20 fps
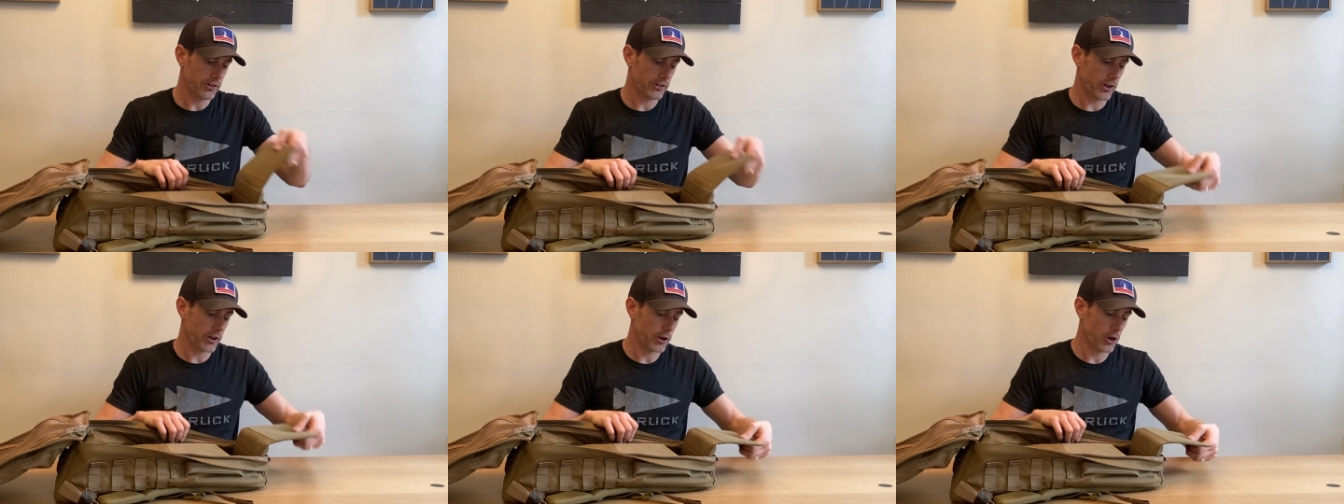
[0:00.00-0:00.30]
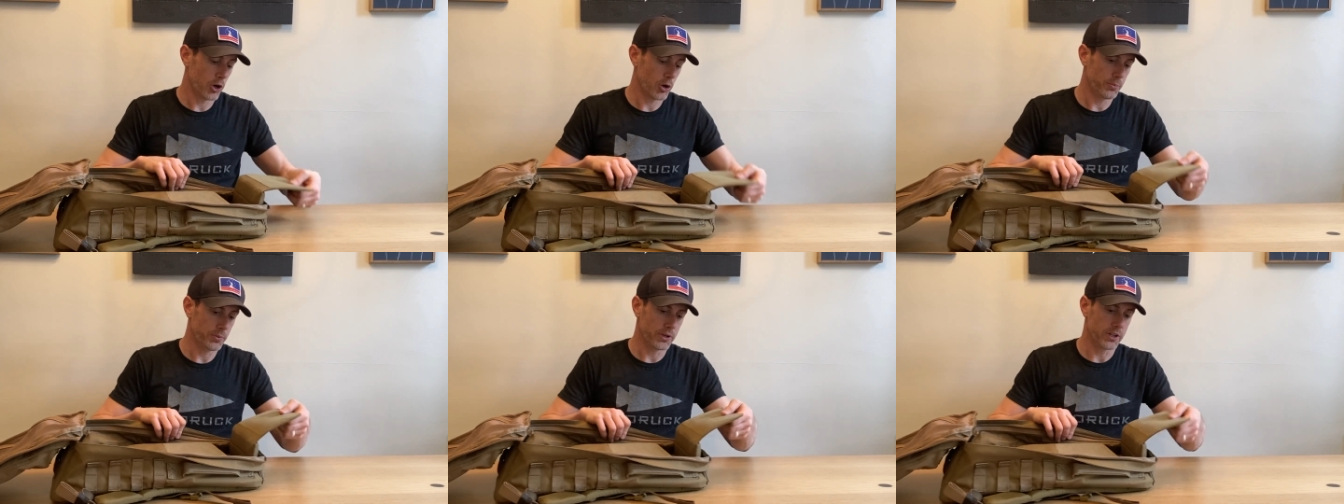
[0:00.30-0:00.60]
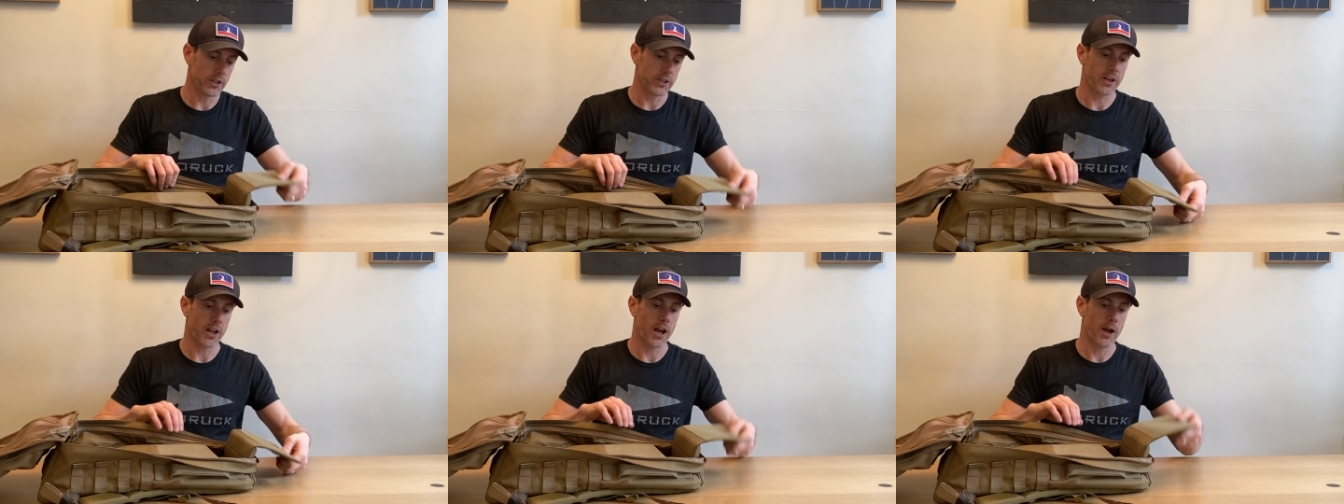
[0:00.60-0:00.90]
I open
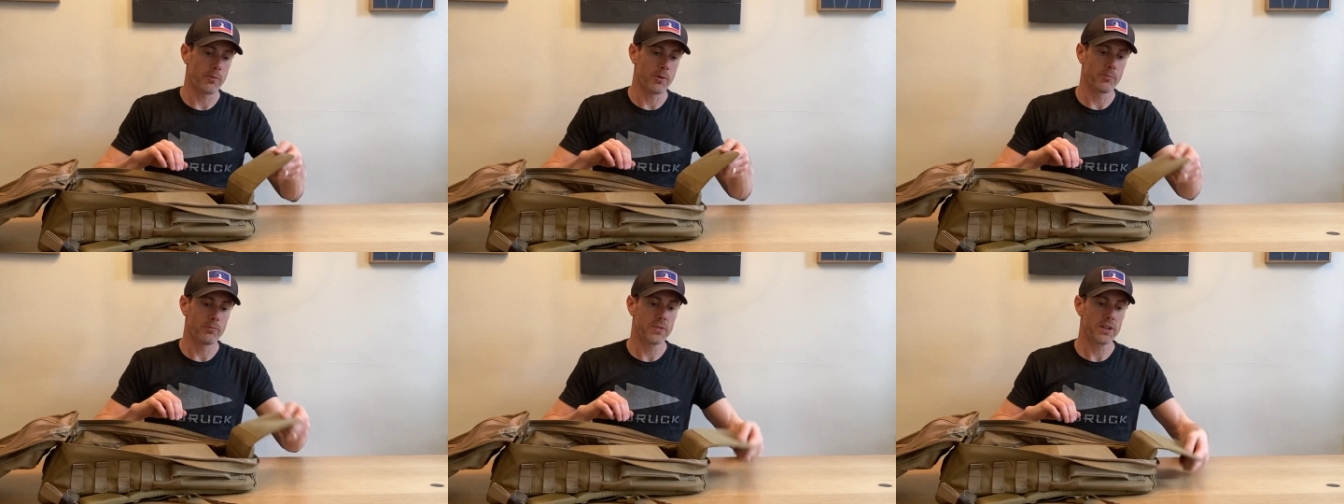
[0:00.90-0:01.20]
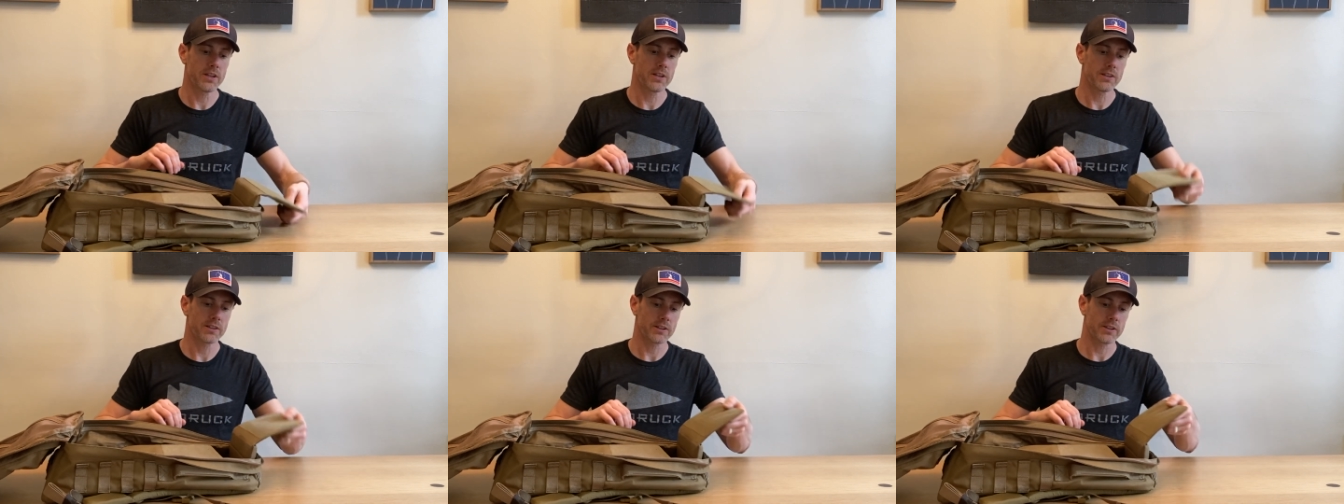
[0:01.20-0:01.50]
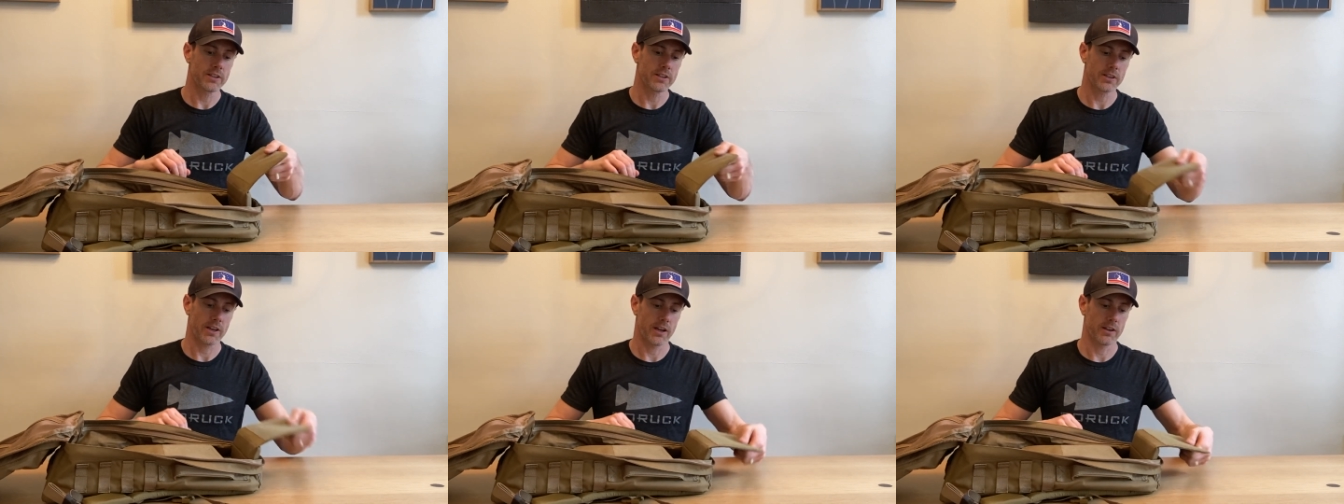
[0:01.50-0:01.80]
it, I'm
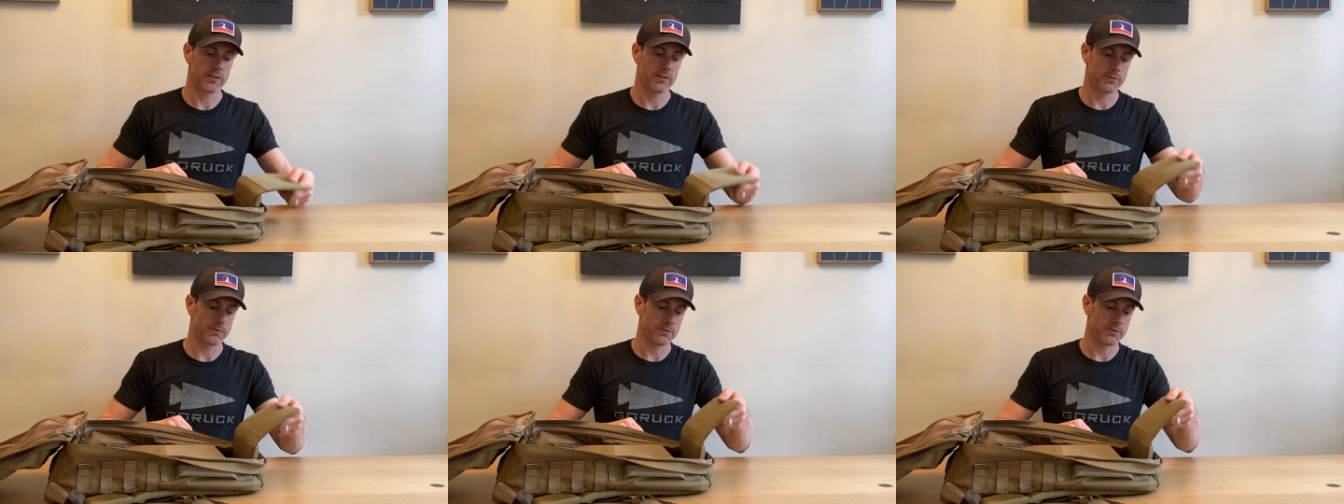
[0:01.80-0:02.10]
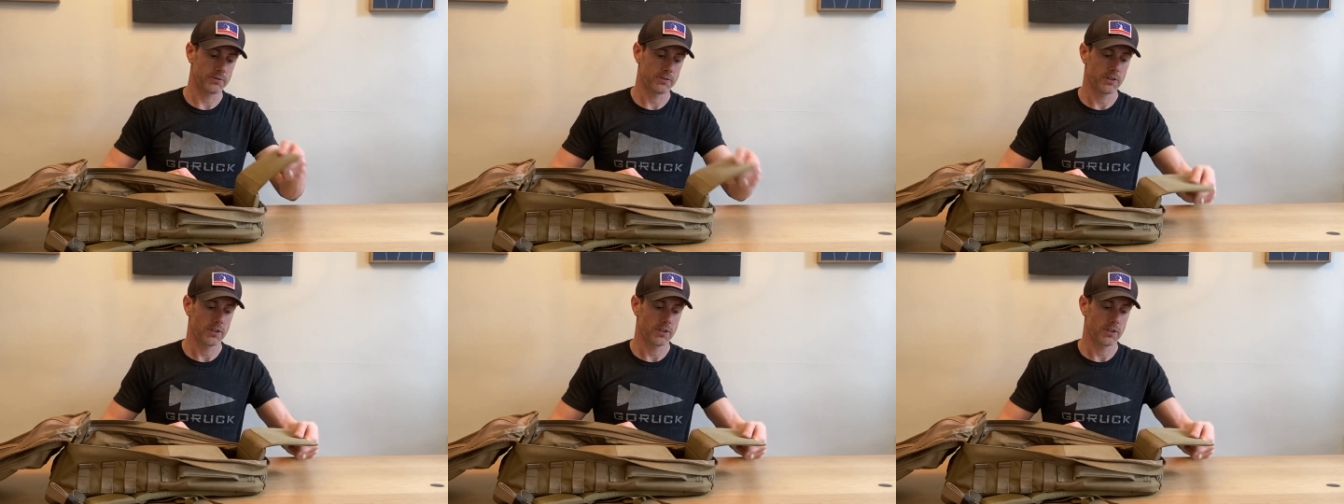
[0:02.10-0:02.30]
immediately kind of